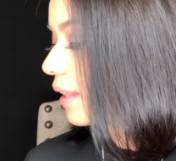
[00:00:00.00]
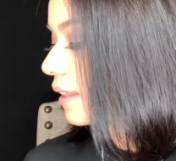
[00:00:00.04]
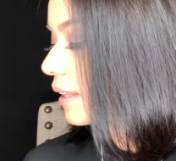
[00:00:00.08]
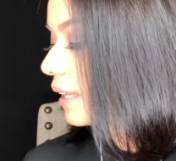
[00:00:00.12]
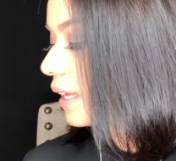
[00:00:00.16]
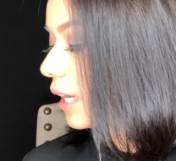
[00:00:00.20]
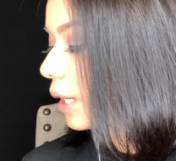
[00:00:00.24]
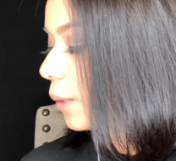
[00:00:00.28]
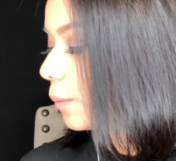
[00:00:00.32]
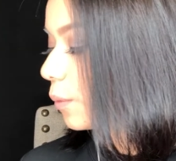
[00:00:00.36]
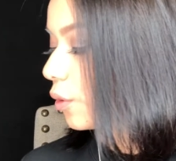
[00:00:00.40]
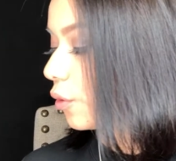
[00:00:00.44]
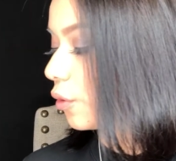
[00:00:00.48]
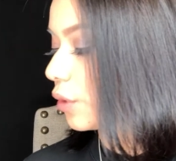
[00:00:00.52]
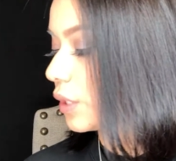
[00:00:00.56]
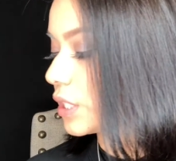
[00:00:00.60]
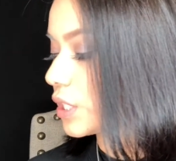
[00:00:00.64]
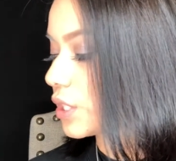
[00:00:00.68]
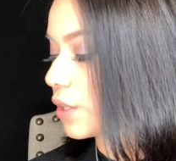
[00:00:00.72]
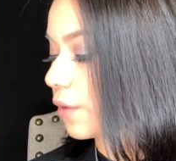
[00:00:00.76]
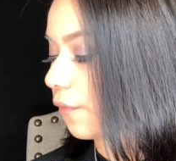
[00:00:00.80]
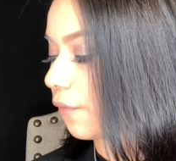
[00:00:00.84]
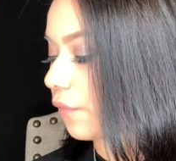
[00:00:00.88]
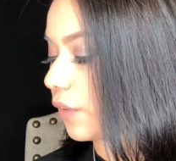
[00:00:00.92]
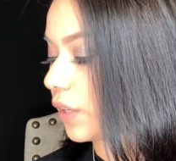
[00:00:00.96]
then I'm going to
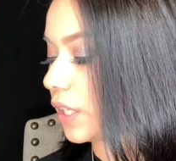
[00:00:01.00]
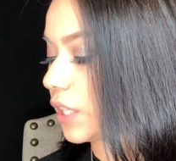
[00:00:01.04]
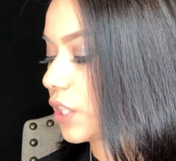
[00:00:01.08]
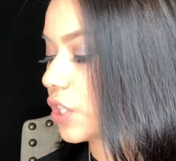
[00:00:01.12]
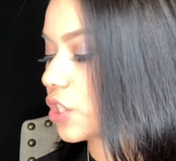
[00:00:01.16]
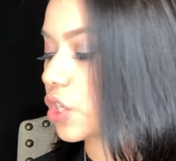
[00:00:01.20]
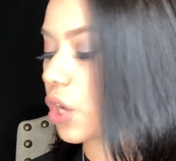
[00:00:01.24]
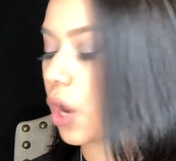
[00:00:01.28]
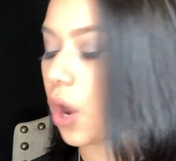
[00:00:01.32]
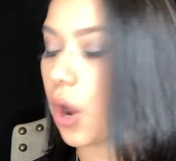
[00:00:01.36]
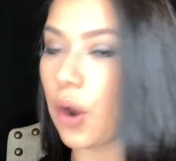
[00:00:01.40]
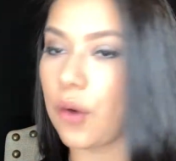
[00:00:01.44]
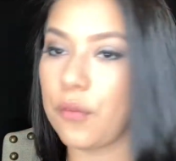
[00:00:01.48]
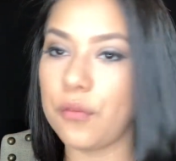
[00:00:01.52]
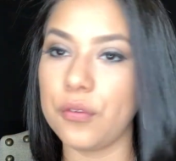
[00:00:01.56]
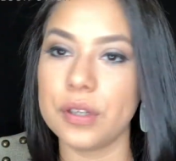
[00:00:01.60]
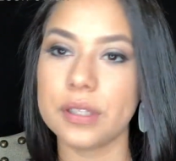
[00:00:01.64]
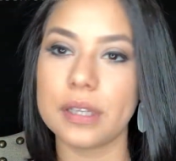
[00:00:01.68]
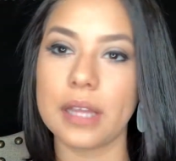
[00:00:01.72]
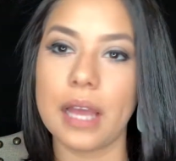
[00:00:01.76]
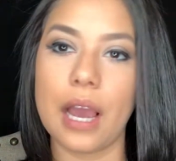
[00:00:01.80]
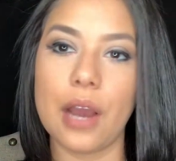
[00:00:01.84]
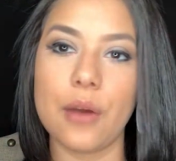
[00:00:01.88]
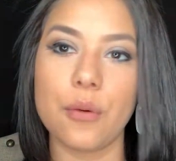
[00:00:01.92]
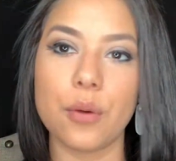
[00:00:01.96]
finish off with
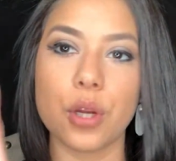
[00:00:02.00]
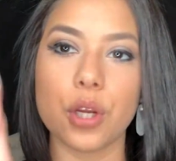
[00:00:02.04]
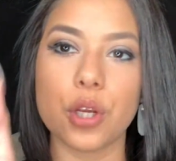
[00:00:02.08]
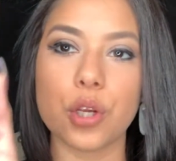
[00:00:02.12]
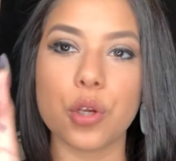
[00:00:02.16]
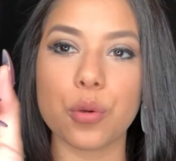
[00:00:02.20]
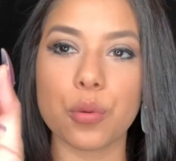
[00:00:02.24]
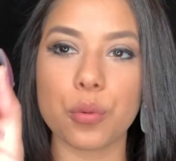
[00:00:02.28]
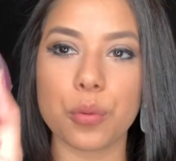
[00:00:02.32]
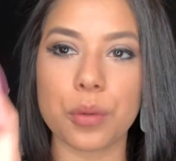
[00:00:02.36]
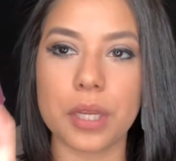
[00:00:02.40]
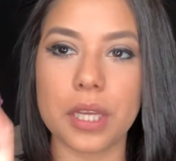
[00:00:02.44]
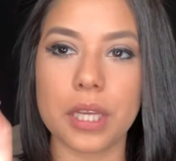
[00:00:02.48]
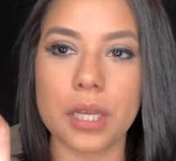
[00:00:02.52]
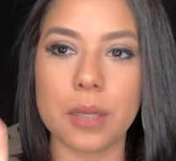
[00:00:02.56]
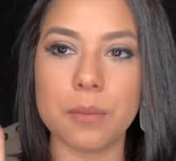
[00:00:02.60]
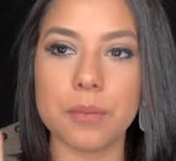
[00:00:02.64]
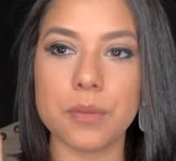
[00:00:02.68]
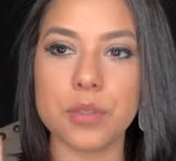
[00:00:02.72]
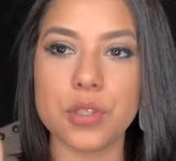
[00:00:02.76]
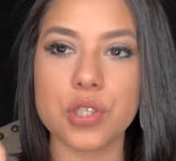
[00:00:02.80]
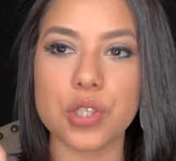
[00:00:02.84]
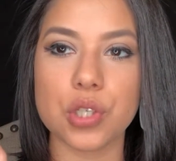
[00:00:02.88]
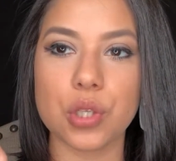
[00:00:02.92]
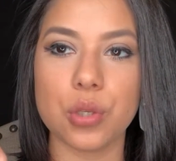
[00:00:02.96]
our cream
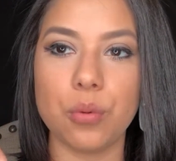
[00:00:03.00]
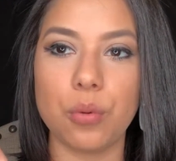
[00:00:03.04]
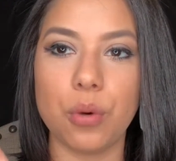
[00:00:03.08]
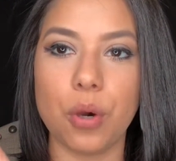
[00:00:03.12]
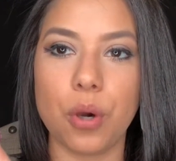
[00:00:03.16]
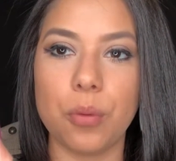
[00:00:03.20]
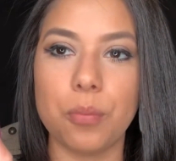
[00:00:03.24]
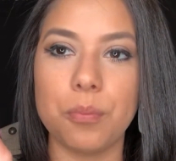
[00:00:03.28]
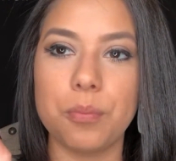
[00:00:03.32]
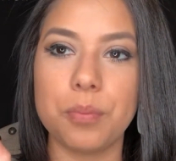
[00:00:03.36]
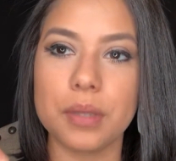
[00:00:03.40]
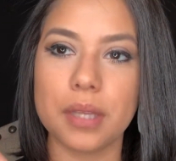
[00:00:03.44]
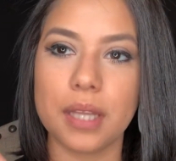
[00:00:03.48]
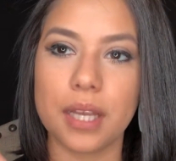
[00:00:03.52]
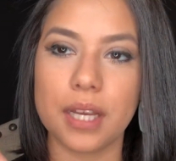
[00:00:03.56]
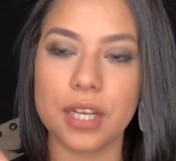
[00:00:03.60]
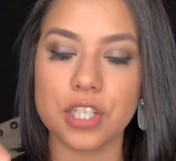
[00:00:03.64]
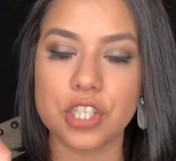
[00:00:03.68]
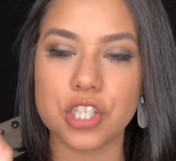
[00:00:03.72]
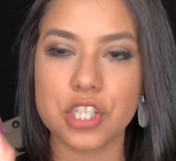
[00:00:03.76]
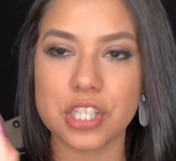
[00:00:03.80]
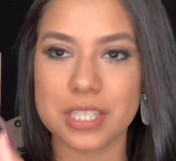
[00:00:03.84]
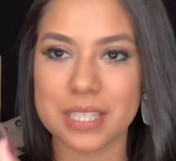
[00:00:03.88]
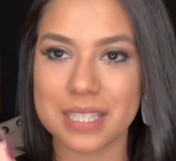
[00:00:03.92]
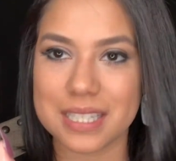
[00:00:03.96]
duo blush
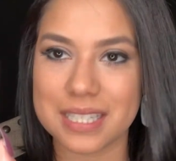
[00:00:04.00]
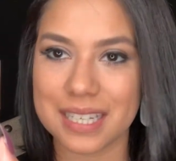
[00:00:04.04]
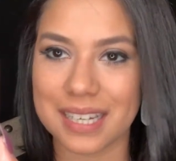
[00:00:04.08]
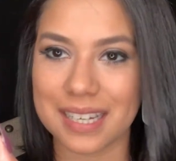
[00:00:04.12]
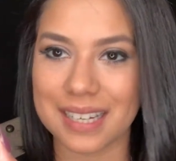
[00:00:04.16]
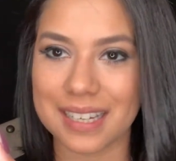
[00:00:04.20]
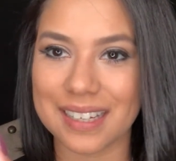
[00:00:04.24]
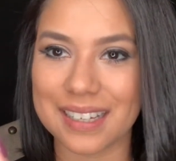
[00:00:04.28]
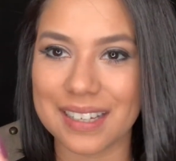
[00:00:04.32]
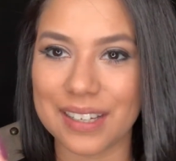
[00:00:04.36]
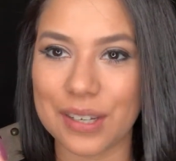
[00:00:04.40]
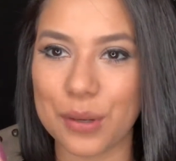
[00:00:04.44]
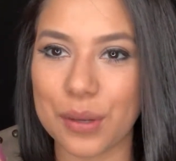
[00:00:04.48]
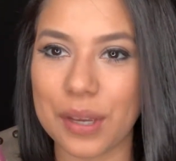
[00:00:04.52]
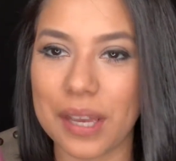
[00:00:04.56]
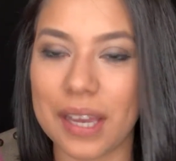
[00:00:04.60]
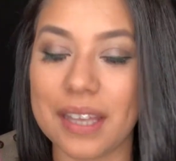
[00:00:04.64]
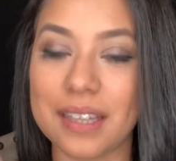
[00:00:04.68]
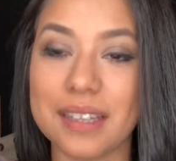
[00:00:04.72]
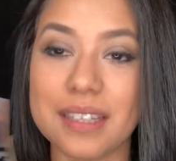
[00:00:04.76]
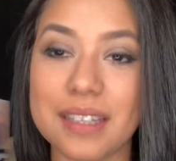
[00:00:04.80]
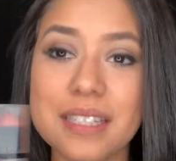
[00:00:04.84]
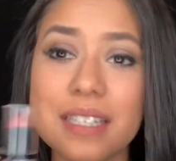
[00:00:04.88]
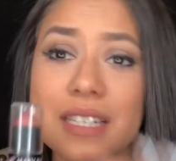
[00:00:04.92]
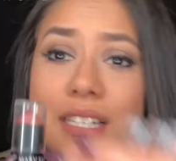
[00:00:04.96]
stick. Okay,
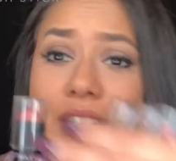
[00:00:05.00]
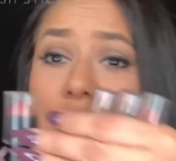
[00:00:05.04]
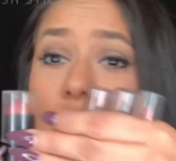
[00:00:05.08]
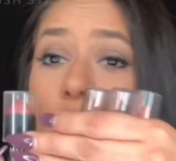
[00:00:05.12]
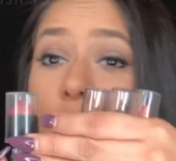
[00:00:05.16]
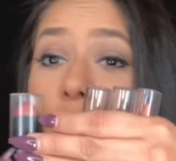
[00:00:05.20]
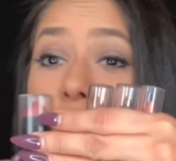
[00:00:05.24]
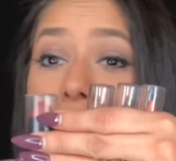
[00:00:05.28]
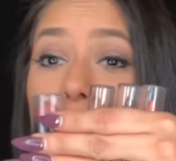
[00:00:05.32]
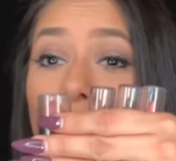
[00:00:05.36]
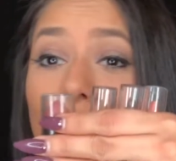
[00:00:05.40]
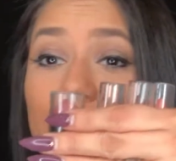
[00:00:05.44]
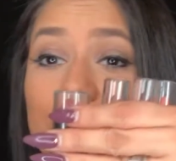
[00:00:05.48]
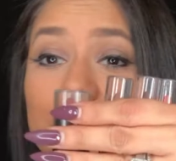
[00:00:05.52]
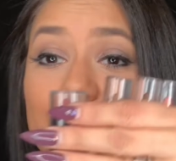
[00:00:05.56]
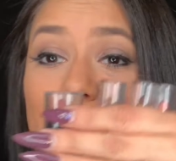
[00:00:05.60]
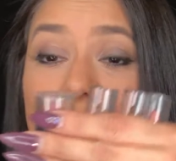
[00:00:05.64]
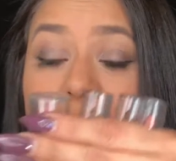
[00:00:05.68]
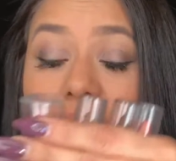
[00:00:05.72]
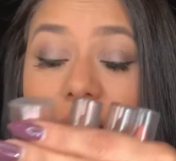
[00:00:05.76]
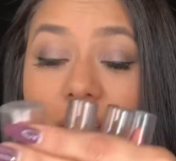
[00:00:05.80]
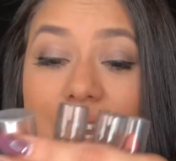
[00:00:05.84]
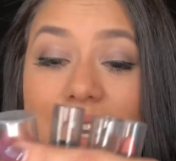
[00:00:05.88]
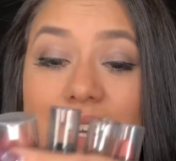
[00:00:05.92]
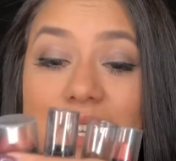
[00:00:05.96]
this is all, you
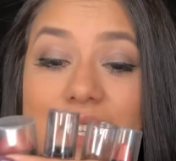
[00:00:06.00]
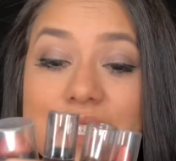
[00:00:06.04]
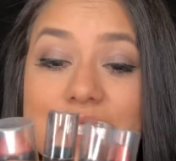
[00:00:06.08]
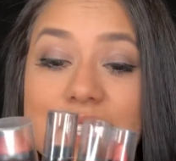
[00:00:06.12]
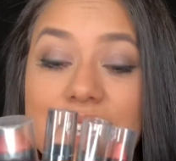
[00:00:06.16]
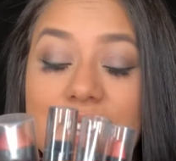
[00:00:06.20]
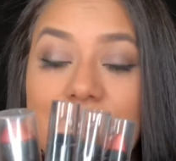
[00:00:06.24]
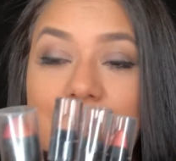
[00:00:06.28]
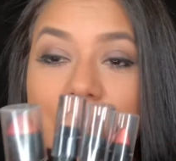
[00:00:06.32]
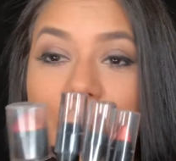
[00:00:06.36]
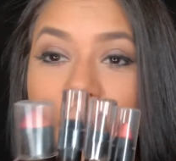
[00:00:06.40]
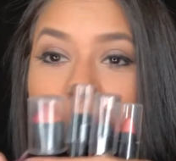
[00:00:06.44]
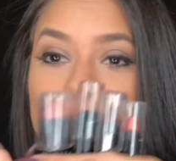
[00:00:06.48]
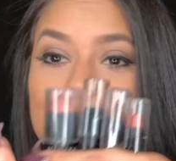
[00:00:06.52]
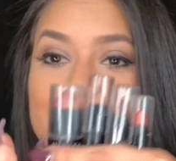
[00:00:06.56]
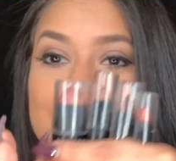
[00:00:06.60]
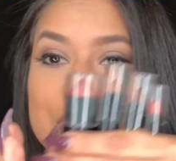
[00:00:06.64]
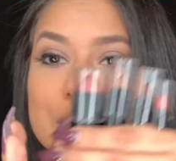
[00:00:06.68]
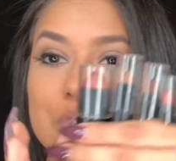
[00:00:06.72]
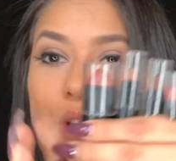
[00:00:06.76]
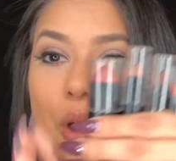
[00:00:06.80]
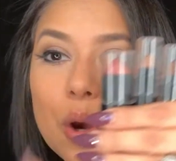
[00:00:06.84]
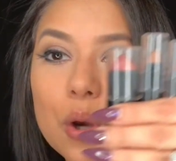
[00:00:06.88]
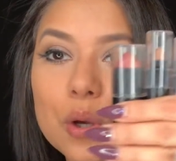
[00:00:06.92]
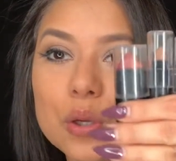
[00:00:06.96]
guys. This is
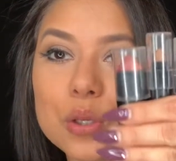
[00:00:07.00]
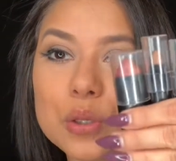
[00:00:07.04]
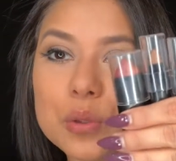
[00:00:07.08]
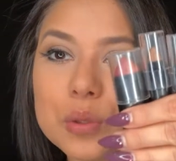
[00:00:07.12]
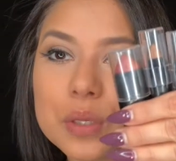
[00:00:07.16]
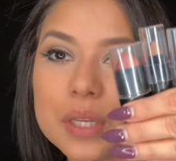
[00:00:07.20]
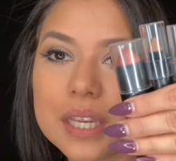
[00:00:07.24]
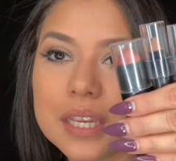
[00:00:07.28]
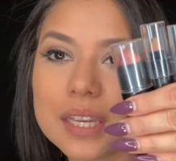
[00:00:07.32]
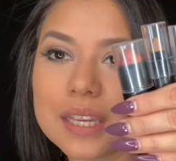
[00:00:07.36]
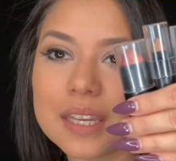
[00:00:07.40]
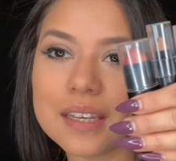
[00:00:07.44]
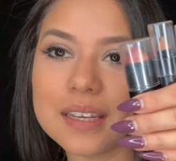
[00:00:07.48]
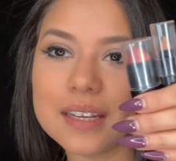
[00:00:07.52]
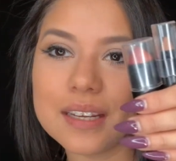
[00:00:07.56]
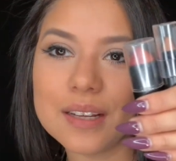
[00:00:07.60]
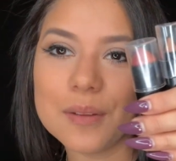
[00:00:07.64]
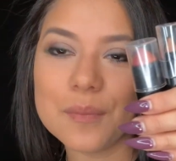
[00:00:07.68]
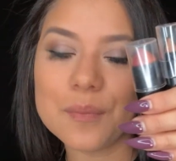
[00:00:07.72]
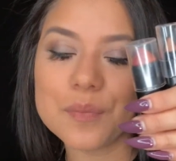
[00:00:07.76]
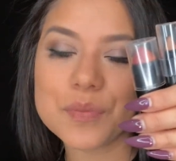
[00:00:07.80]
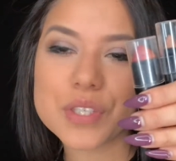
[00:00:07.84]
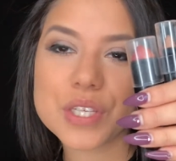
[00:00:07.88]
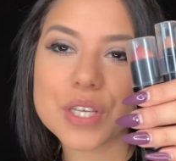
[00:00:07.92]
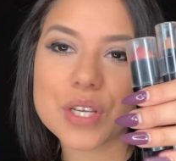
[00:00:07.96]
all you need
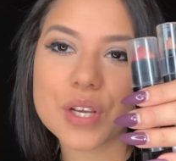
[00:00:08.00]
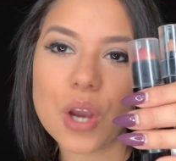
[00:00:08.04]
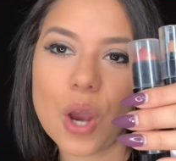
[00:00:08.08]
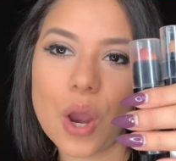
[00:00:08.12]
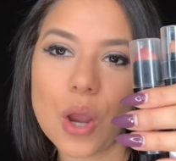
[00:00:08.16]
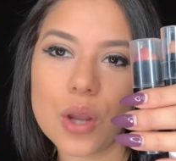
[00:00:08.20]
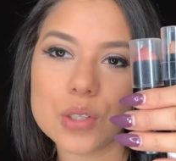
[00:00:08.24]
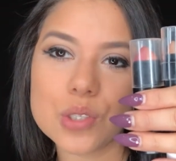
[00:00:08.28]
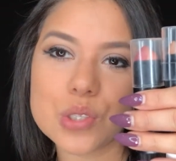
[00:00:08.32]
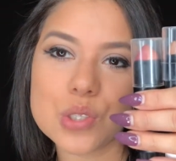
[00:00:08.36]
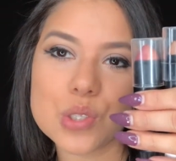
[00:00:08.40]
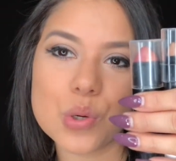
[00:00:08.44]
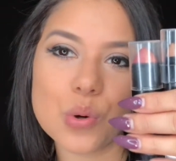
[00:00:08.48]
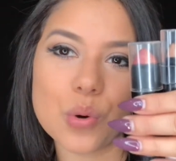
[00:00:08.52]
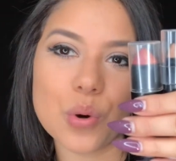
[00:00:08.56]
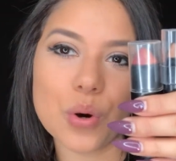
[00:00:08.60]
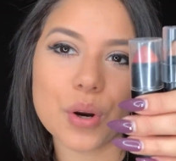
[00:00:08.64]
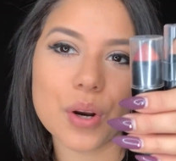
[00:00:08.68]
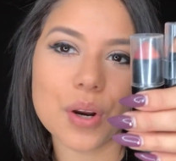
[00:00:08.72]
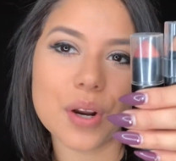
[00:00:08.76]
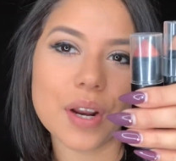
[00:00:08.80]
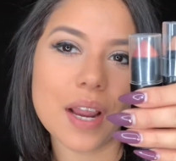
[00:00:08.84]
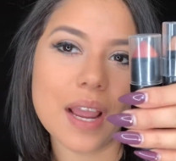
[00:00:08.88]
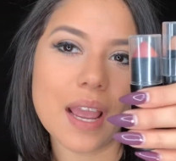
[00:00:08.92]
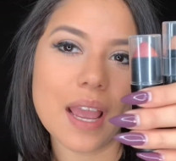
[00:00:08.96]
to
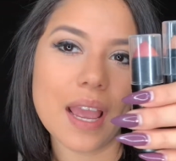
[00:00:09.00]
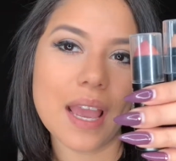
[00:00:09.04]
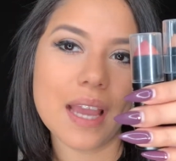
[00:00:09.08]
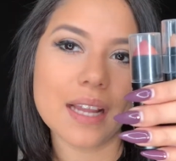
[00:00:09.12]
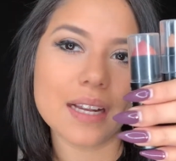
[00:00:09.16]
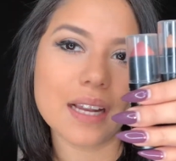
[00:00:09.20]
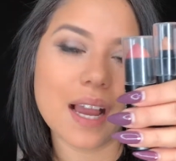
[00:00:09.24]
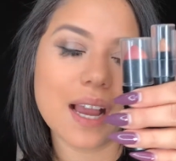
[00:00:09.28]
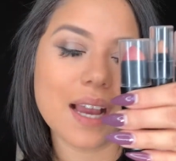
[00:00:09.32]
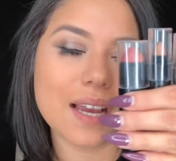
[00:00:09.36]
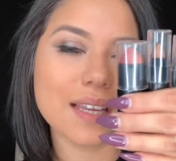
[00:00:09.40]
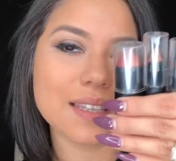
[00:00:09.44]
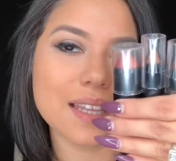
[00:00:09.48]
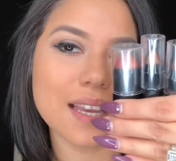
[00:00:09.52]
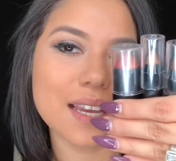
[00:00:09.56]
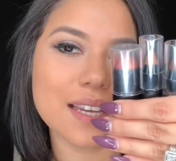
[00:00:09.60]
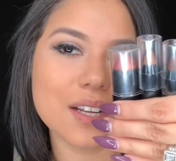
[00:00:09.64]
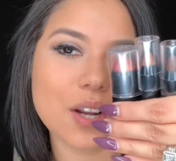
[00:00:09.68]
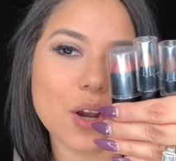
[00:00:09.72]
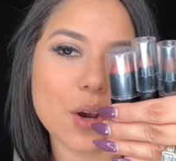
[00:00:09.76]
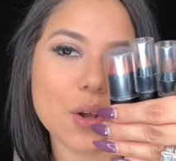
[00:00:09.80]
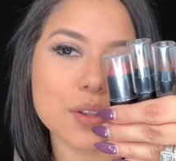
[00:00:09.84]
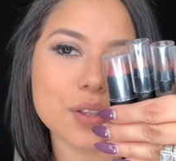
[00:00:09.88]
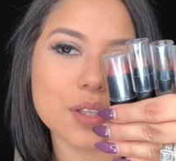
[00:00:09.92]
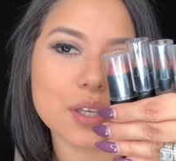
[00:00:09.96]
contour and highlight
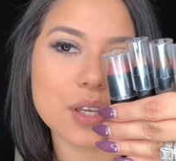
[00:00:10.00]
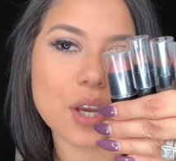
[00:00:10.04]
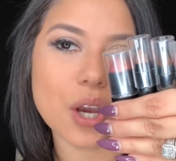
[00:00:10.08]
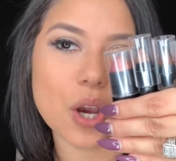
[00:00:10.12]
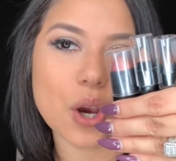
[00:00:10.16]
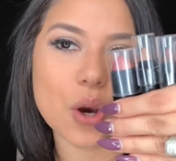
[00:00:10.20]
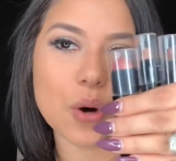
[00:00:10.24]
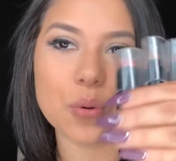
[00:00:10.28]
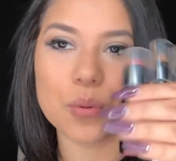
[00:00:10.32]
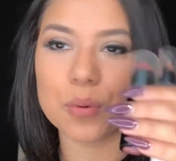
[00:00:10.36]
on the go.